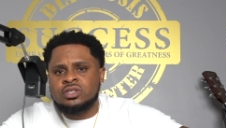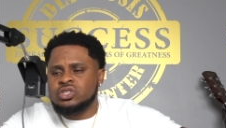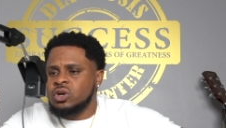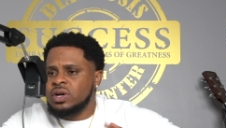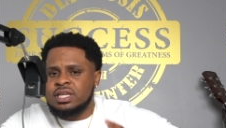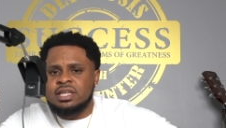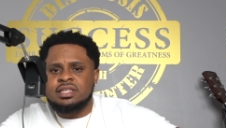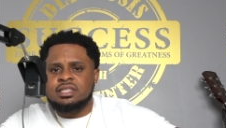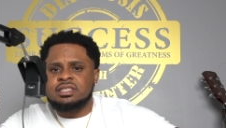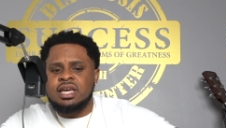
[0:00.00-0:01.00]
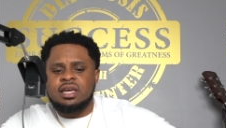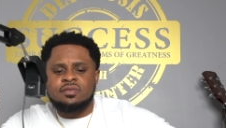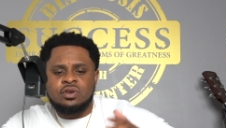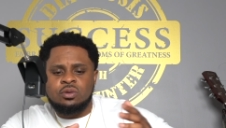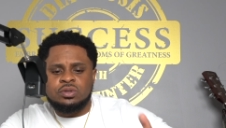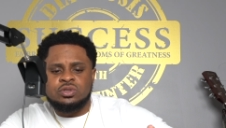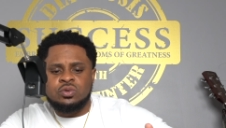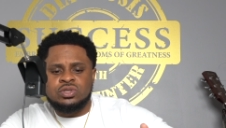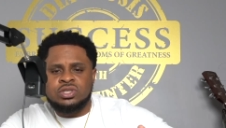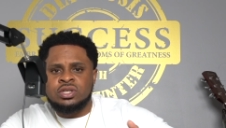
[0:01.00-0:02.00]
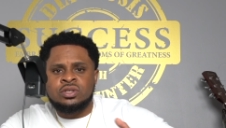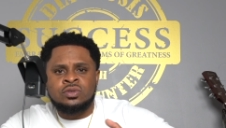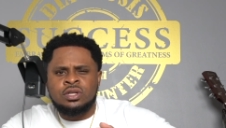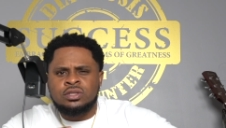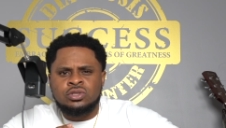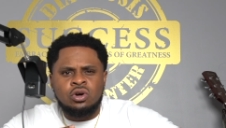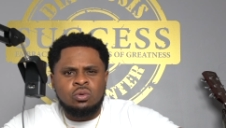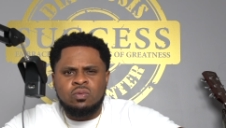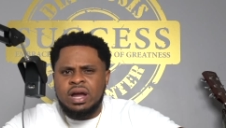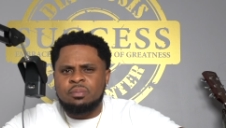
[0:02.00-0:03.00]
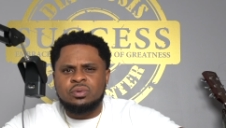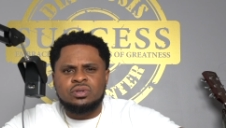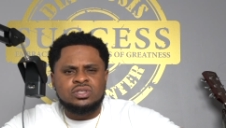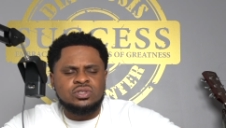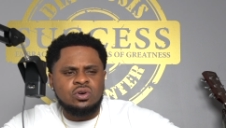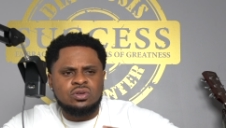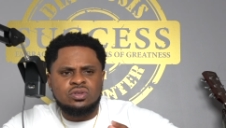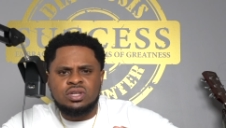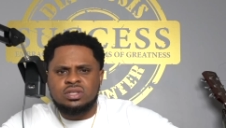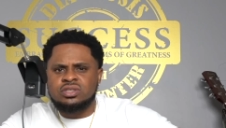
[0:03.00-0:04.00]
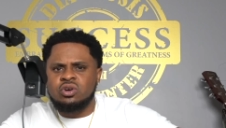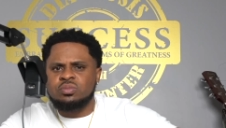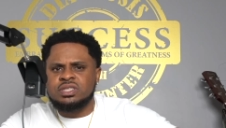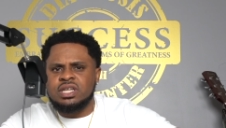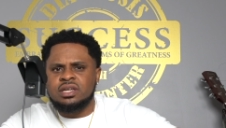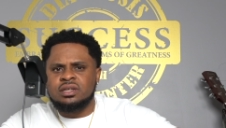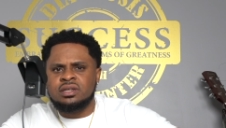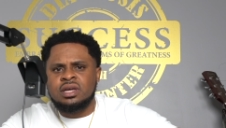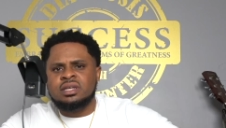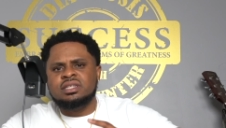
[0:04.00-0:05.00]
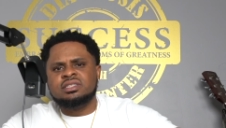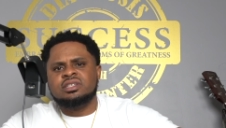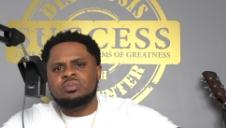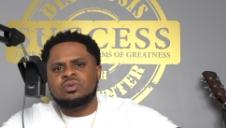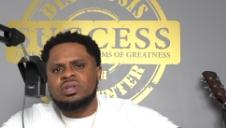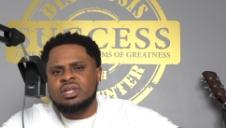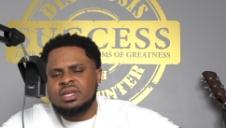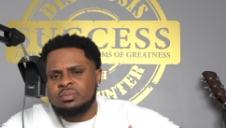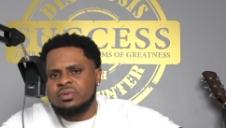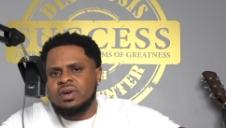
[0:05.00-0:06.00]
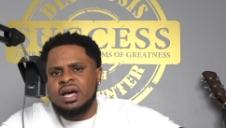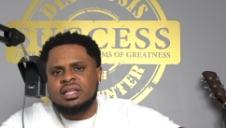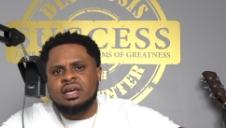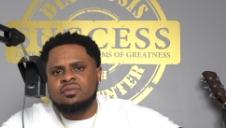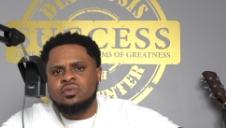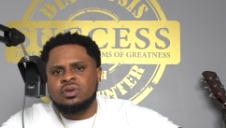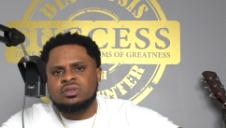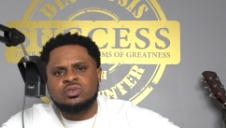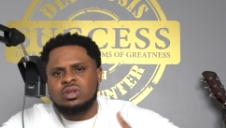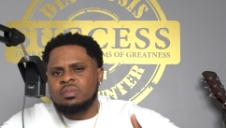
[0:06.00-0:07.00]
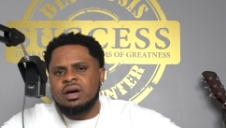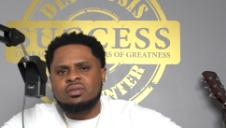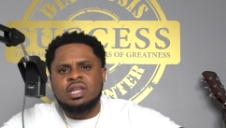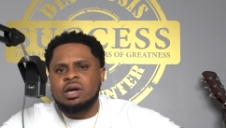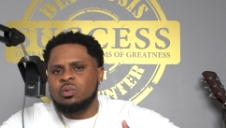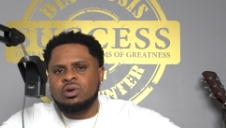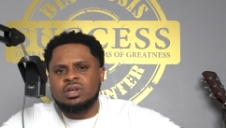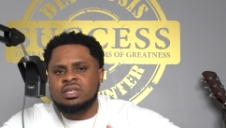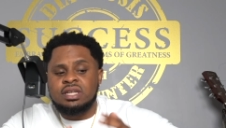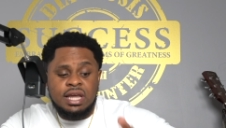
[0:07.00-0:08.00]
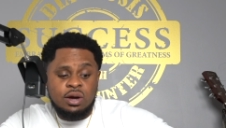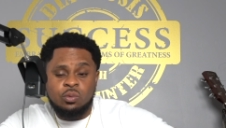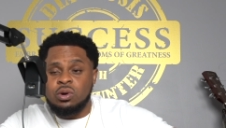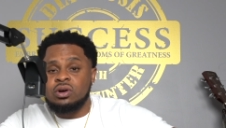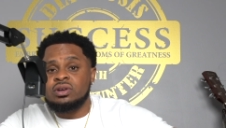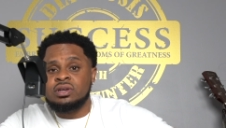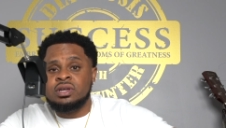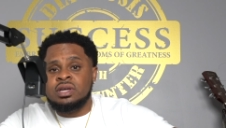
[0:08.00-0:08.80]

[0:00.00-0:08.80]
So at the end of the day, if you're a producer, you need a dope rap on a song, you need a dope singer, this community can provide that for you. It's all about networking. Your network